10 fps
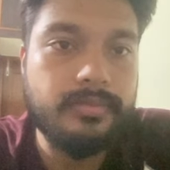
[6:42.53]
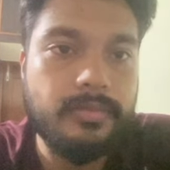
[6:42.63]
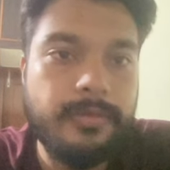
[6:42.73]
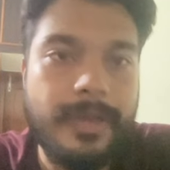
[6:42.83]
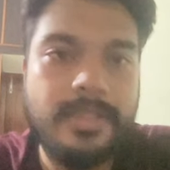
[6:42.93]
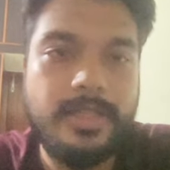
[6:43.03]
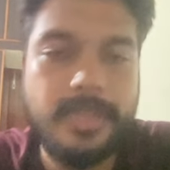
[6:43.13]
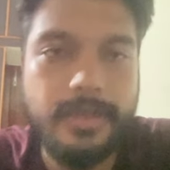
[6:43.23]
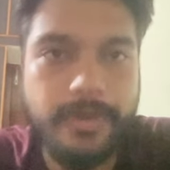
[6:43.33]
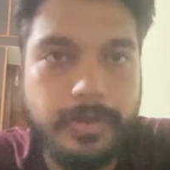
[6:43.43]
fancy
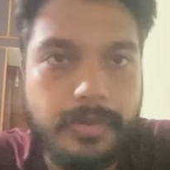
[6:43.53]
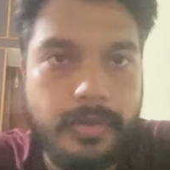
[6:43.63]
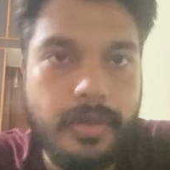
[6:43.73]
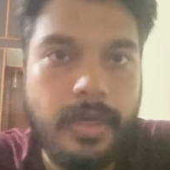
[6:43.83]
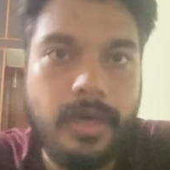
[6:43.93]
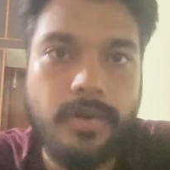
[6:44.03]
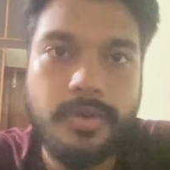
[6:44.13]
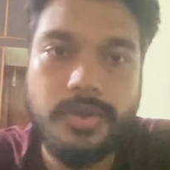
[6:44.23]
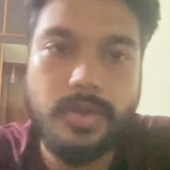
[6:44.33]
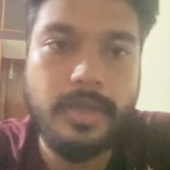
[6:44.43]
tree view to
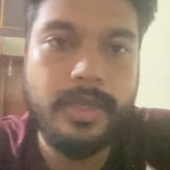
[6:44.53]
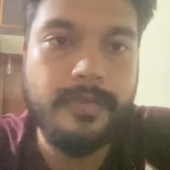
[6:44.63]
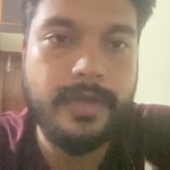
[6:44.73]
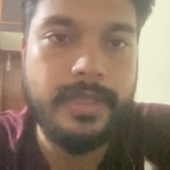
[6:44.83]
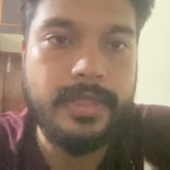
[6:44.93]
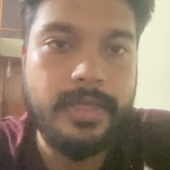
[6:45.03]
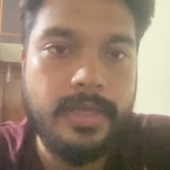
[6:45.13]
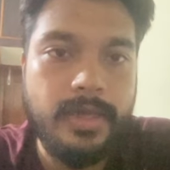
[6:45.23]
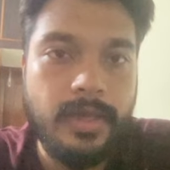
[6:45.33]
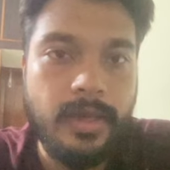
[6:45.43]
show all these files.
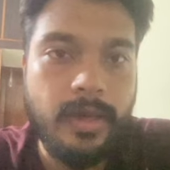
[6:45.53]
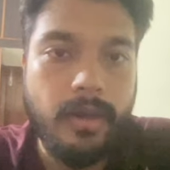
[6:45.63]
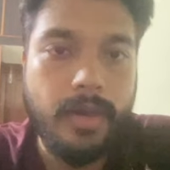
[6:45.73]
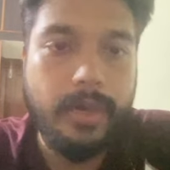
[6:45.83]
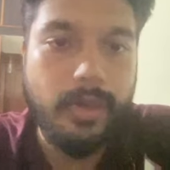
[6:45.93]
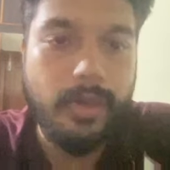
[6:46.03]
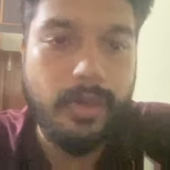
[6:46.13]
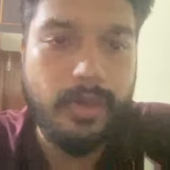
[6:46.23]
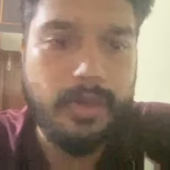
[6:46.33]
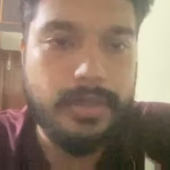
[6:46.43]
What I want to
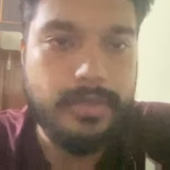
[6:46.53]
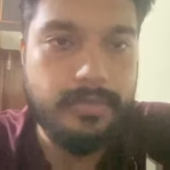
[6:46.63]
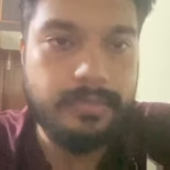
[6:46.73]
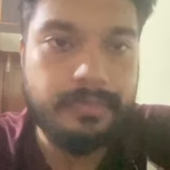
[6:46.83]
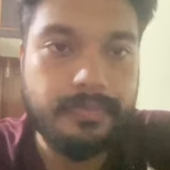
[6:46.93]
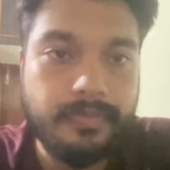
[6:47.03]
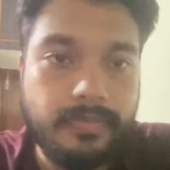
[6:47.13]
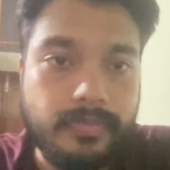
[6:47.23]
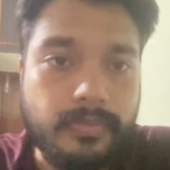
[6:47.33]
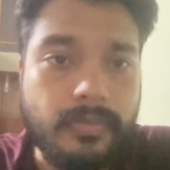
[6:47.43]
do is
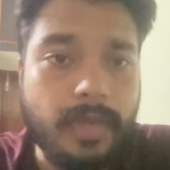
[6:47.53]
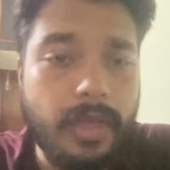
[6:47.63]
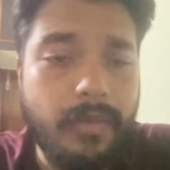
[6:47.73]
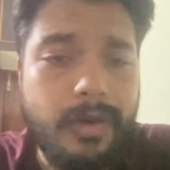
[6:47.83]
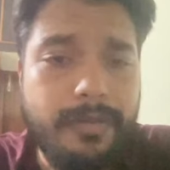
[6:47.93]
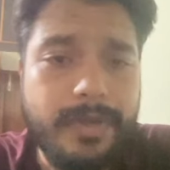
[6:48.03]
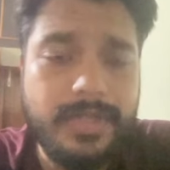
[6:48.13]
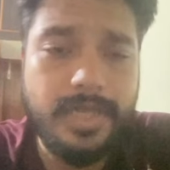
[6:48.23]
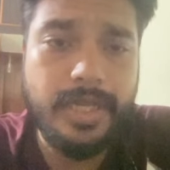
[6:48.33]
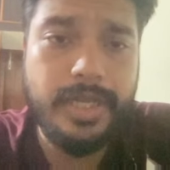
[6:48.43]
I want to
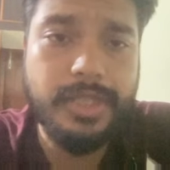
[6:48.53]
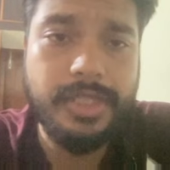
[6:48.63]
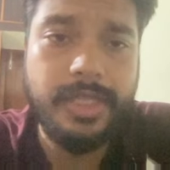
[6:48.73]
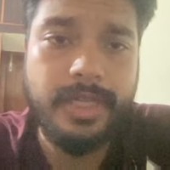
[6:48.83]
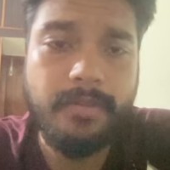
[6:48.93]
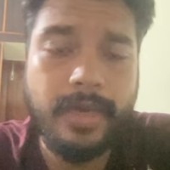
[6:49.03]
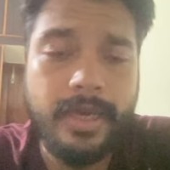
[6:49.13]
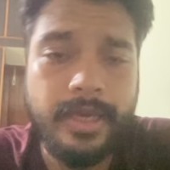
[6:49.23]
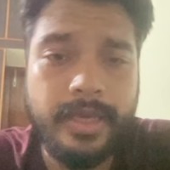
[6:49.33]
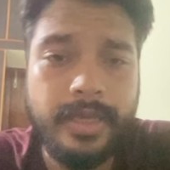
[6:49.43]
first initiate
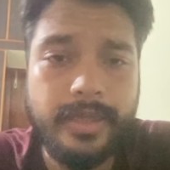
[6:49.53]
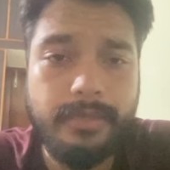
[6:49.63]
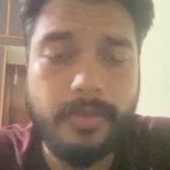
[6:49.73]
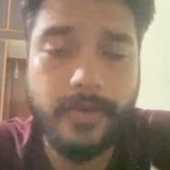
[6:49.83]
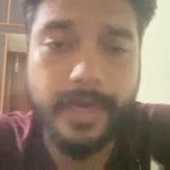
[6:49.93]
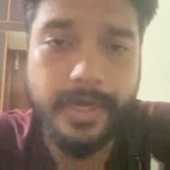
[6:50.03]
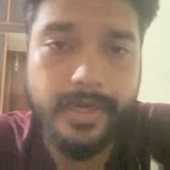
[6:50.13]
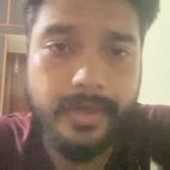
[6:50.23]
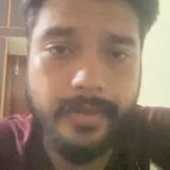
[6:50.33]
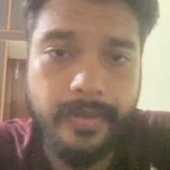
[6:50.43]
my
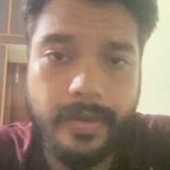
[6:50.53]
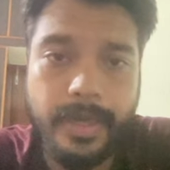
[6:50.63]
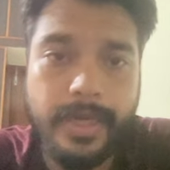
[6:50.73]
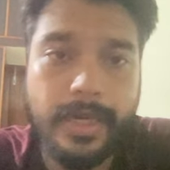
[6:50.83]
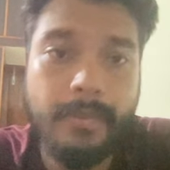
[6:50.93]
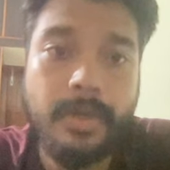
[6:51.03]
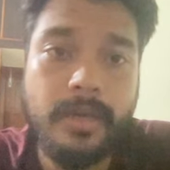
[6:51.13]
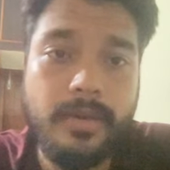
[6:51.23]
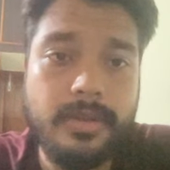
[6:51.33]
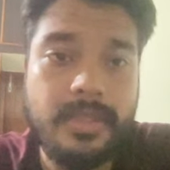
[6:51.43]
provider, right? And I'm
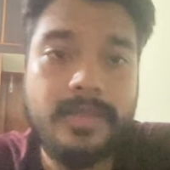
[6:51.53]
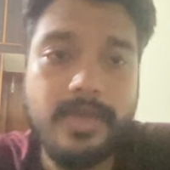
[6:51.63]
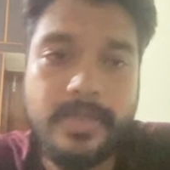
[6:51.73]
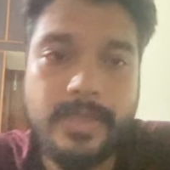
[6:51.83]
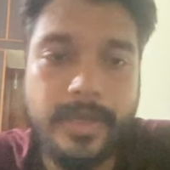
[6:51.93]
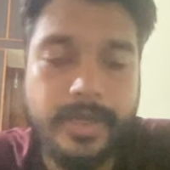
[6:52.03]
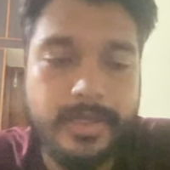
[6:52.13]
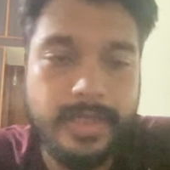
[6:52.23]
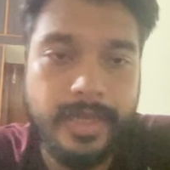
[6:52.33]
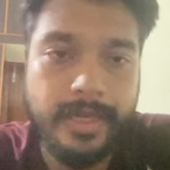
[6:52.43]
gonna, since this is init
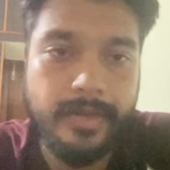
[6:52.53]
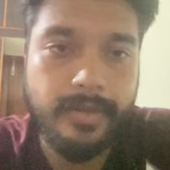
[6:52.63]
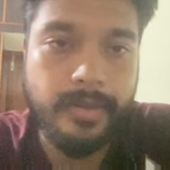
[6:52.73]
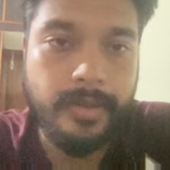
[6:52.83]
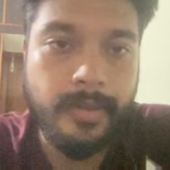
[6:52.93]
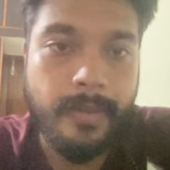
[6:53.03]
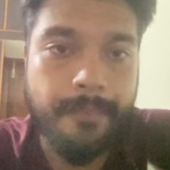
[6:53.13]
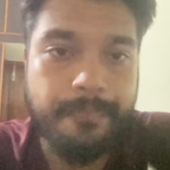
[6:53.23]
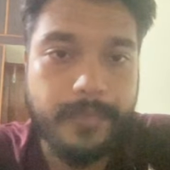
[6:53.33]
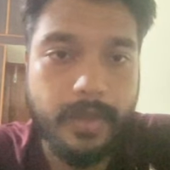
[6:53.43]
state,
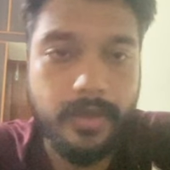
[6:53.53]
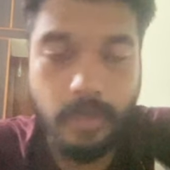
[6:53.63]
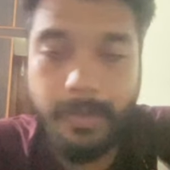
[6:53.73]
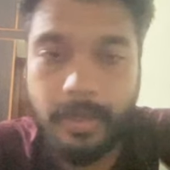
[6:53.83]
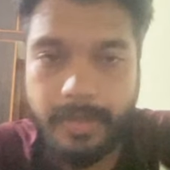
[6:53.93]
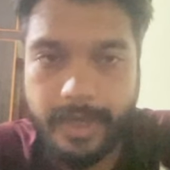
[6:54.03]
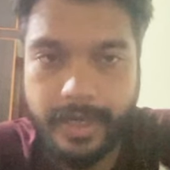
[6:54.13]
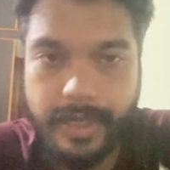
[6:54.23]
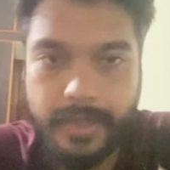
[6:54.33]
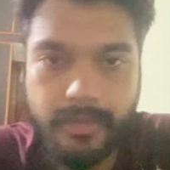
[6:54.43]
so I'm gonna be
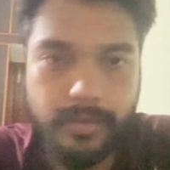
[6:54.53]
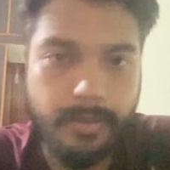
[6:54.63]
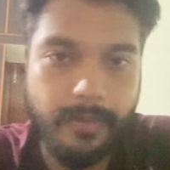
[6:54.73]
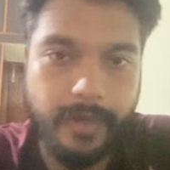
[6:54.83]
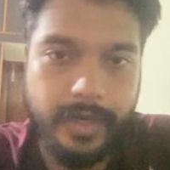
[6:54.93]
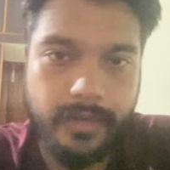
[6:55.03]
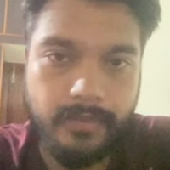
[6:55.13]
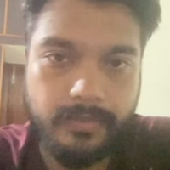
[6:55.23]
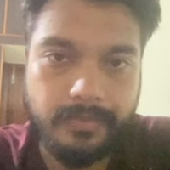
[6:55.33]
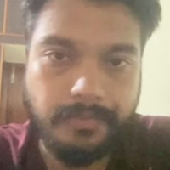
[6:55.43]
reading the provider,